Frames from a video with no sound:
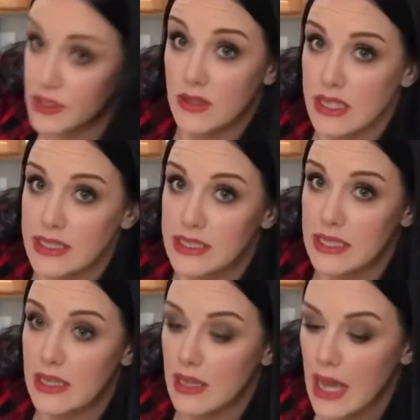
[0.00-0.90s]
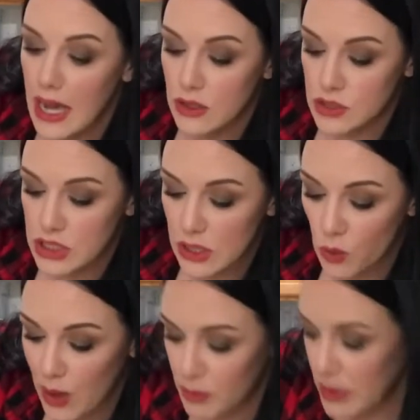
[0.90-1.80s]
let's see how she
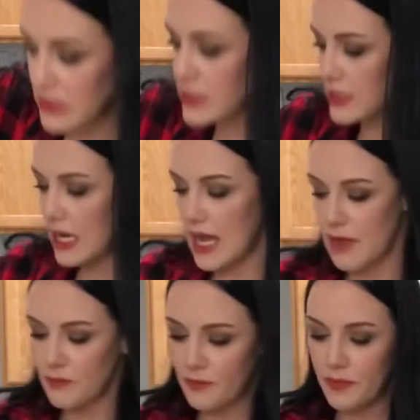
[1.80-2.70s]
cooperates today.